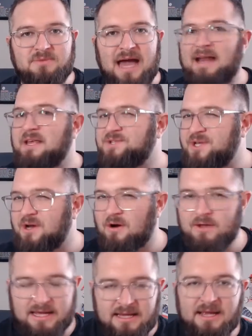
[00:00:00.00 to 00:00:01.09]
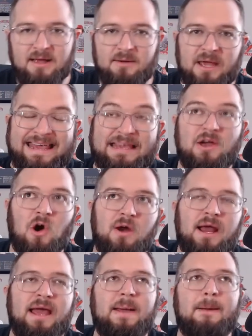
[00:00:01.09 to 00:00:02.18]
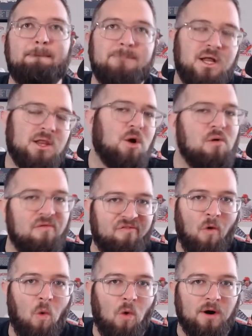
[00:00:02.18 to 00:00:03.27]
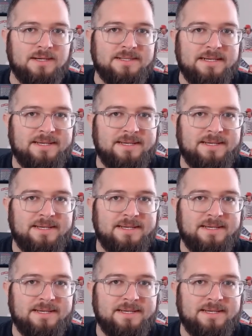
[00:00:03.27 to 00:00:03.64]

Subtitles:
got his ERA below four